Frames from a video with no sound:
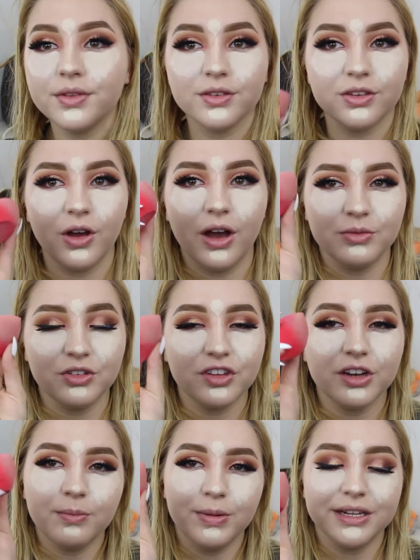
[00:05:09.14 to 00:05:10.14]
So I'm just
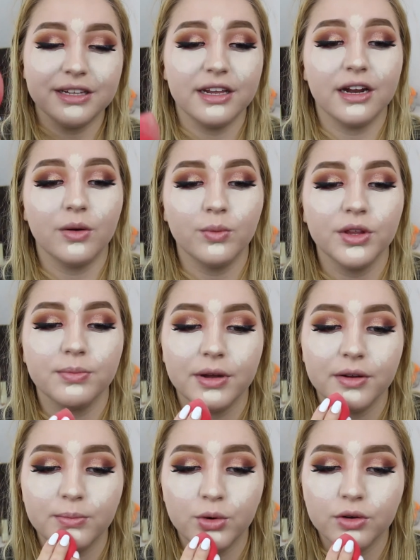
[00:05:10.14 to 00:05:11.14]
gonna blend that out with my
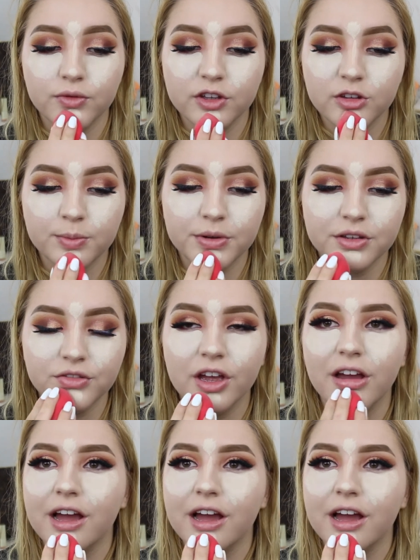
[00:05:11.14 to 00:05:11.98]
Morphe sponge.